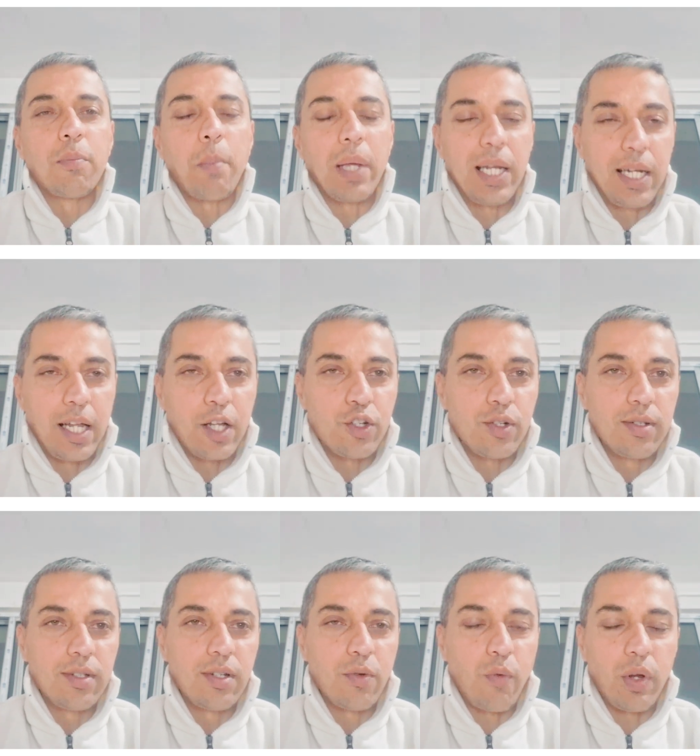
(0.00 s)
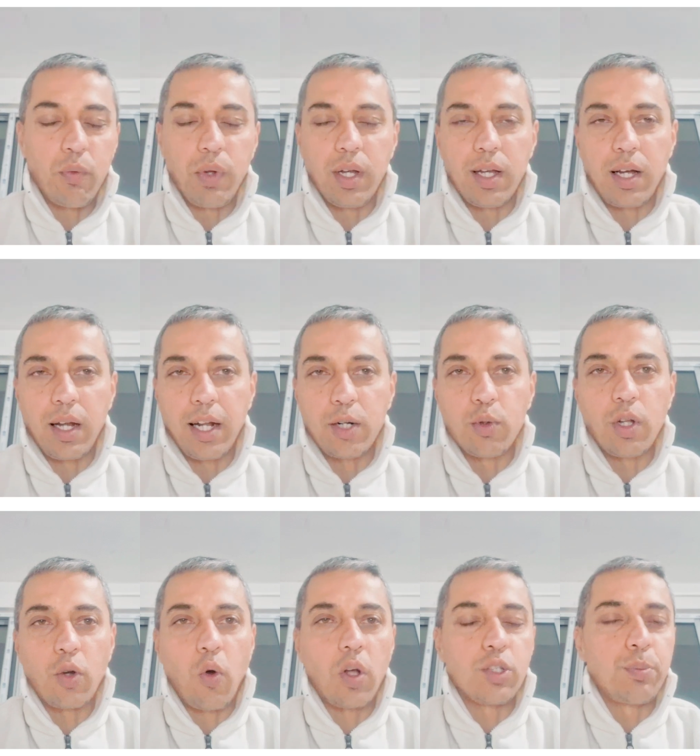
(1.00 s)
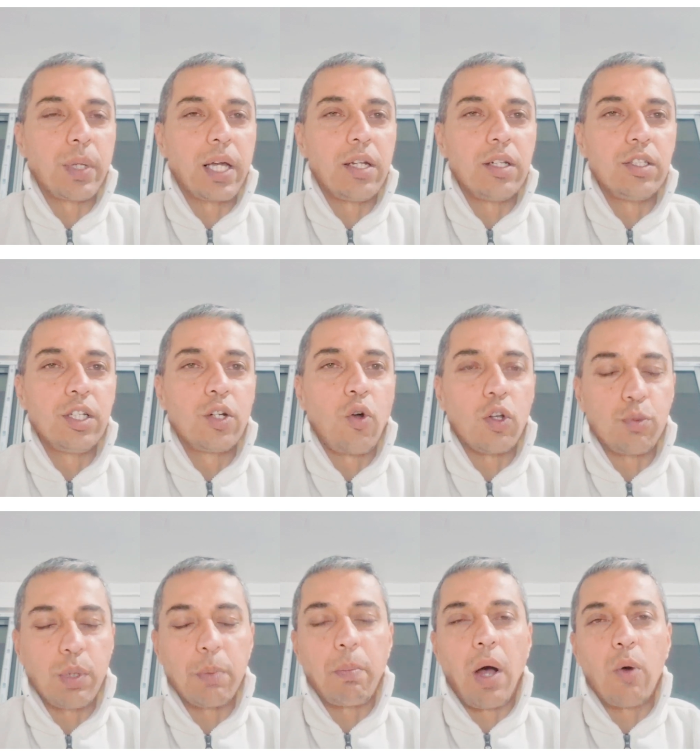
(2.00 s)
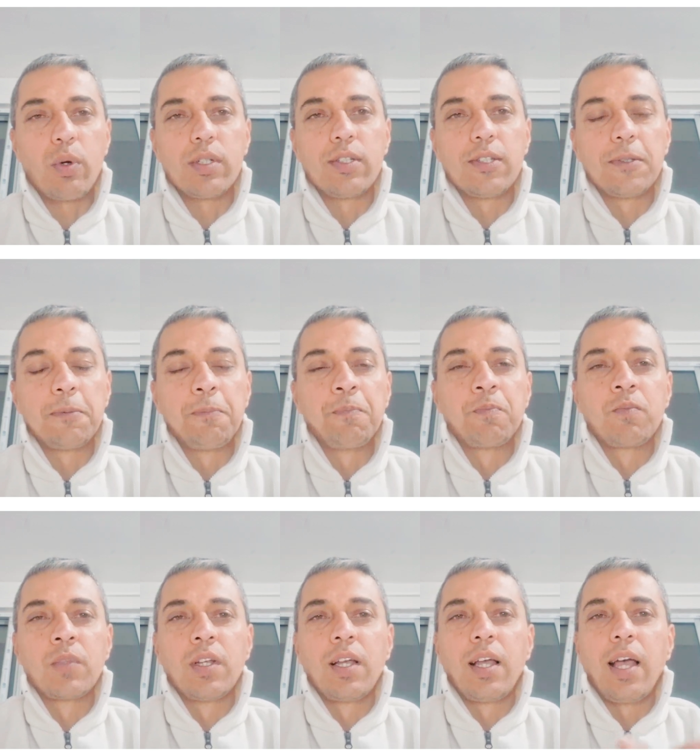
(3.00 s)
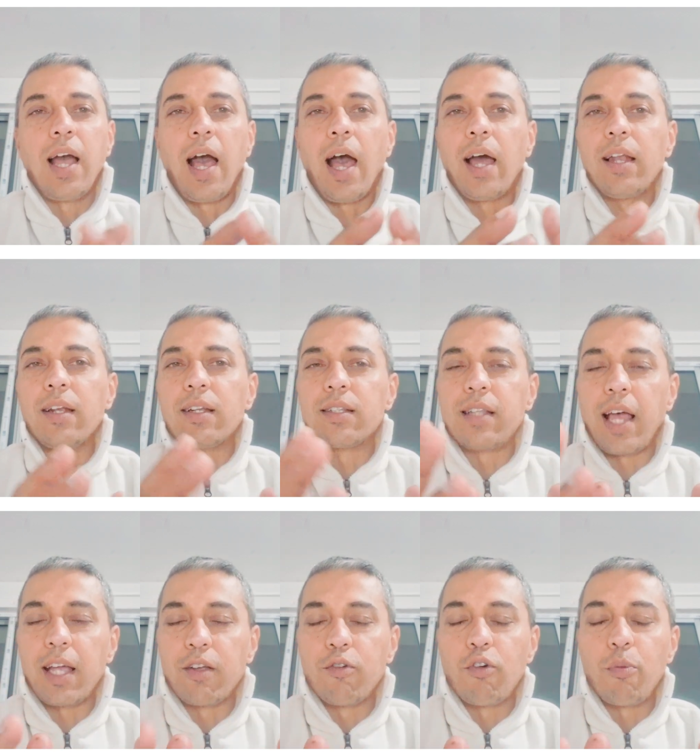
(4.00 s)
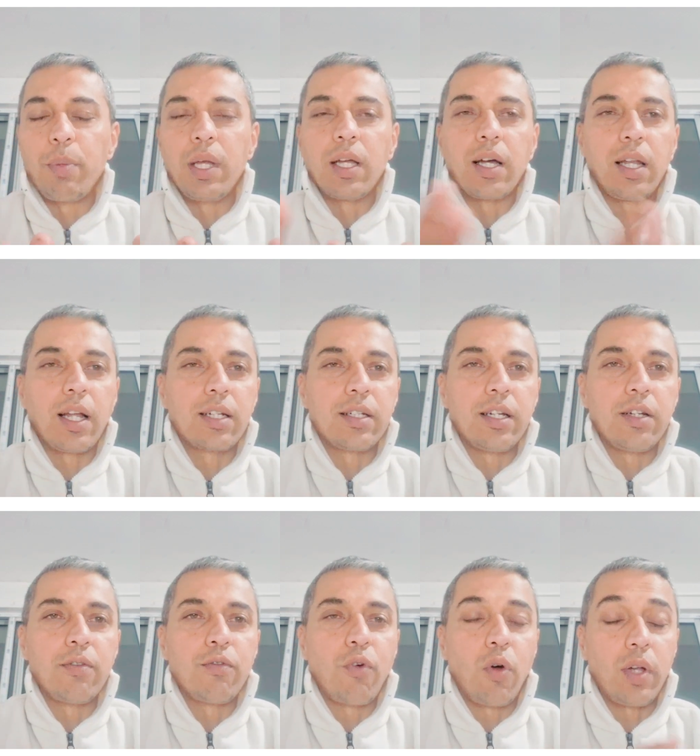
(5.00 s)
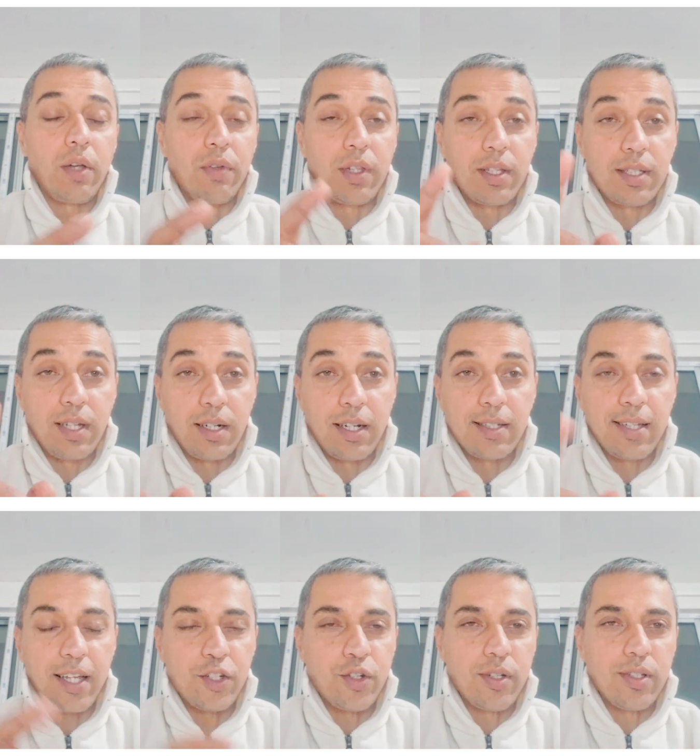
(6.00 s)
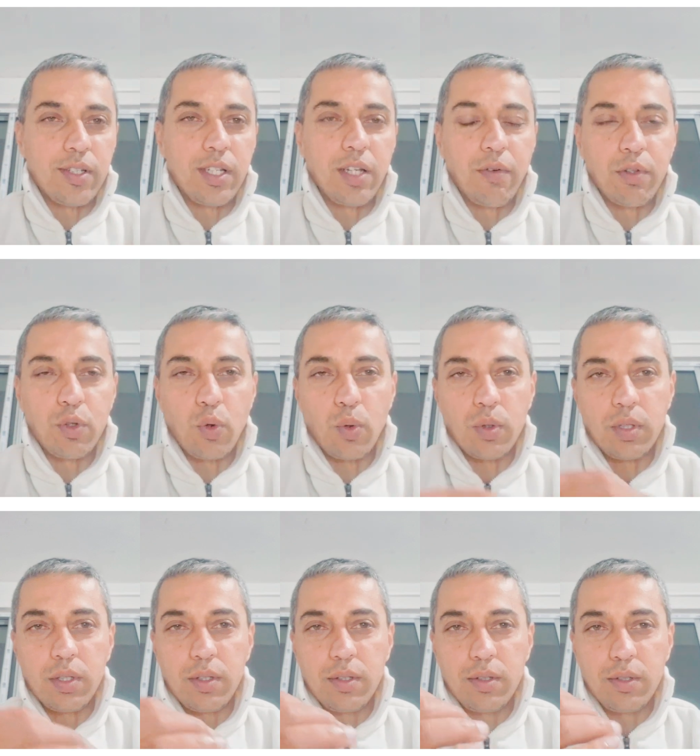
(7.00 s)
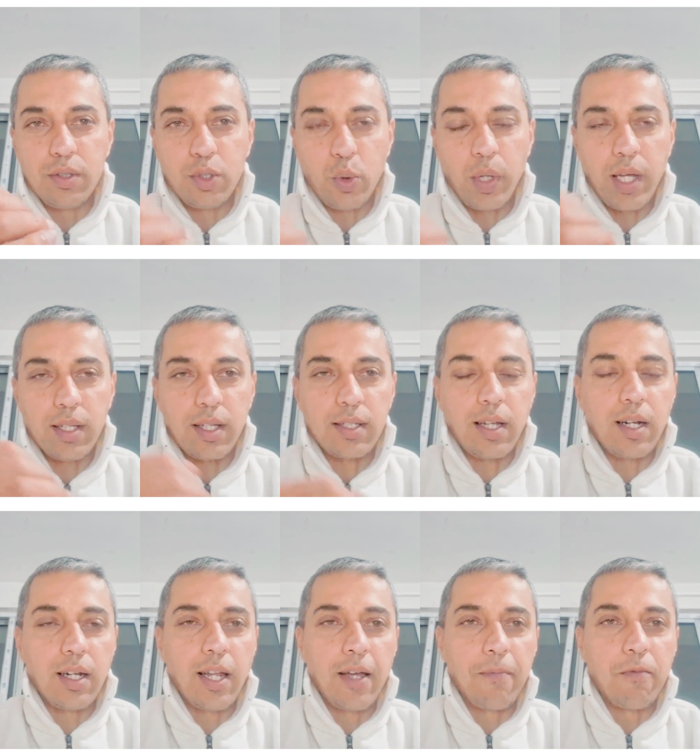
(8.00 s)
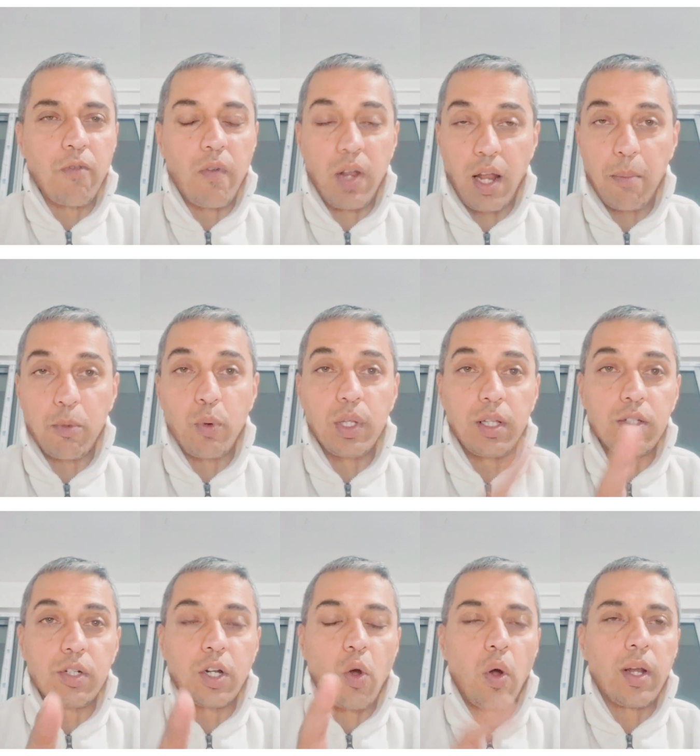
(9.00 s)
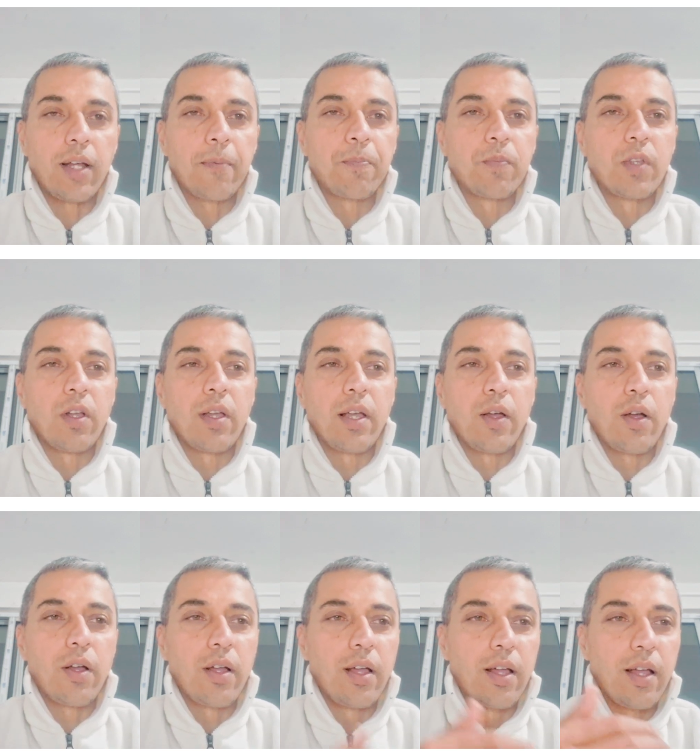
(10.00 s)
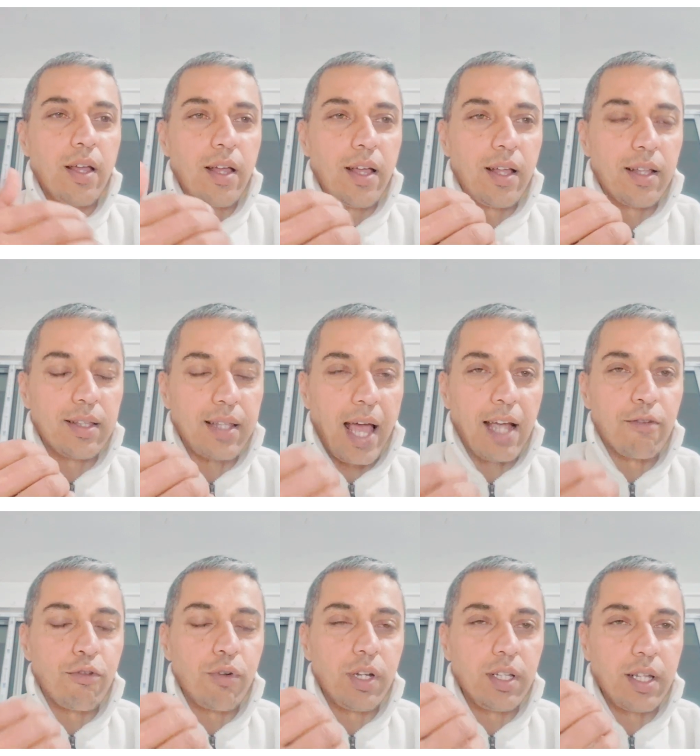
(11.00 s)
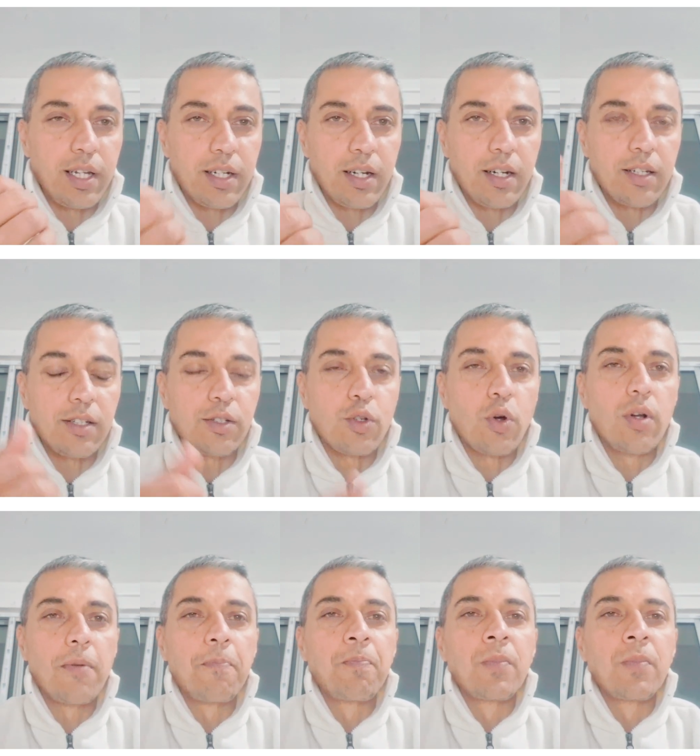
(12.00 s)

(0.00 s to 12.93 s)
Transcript: meditation when we connect to the cosmic energy cosmic powers and thank you for being connected for even the sunday sessions even though today is a sunday when i'm doing this recording thankfully the internet is good